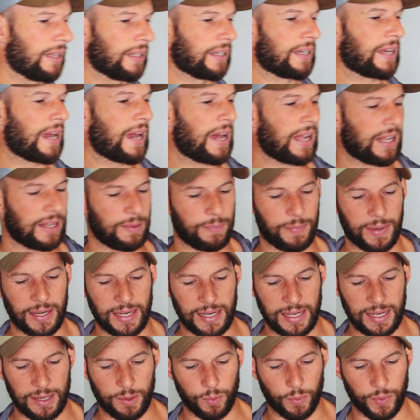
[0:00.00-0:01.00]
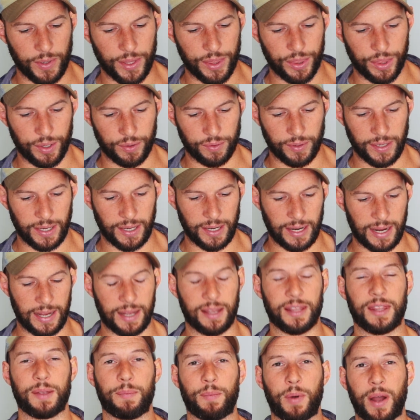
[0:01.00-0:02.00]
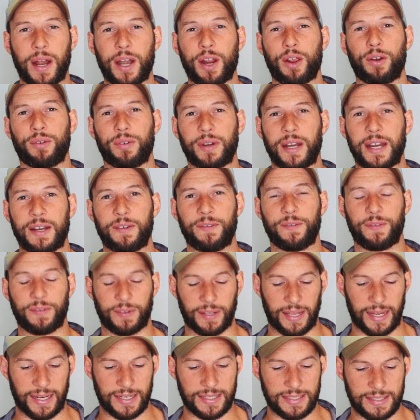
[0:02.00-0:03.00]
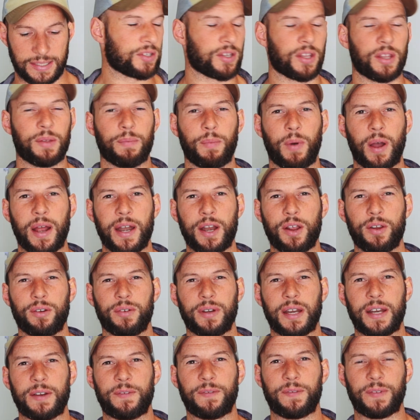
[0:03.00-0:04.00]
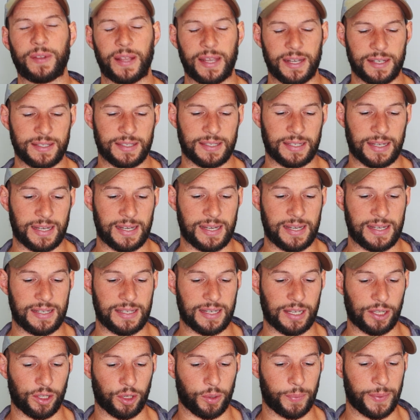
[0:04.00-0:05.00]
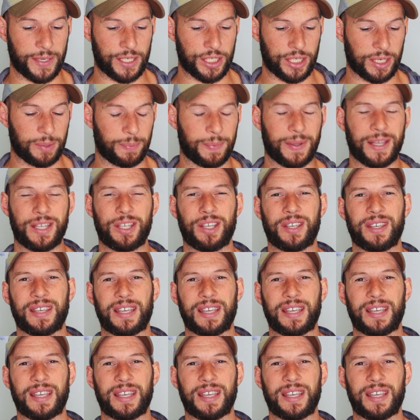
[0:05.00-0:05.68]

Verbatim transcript: the Kala Mini with the Mito Red Flex. So the Mito Red Flex is a little bit cheaper. You